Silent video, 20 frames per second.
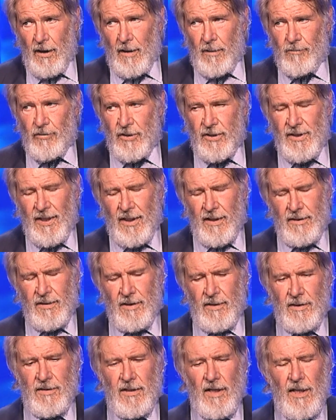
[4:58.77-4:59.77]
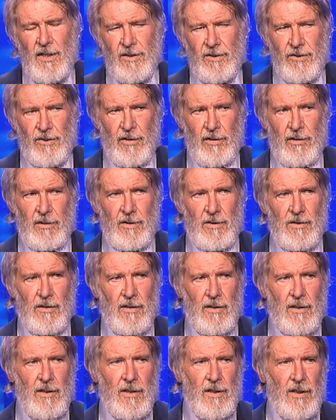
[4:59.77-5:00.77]
Protecting nature
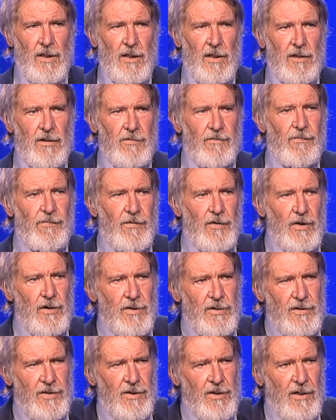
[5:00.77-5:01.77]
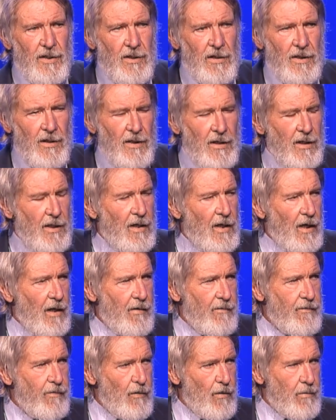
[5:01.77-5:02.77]
is first
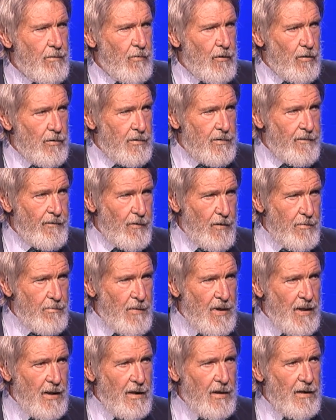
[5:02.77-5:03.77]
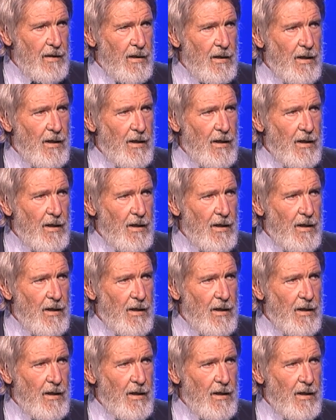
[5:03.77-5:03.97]
and foremost, for me,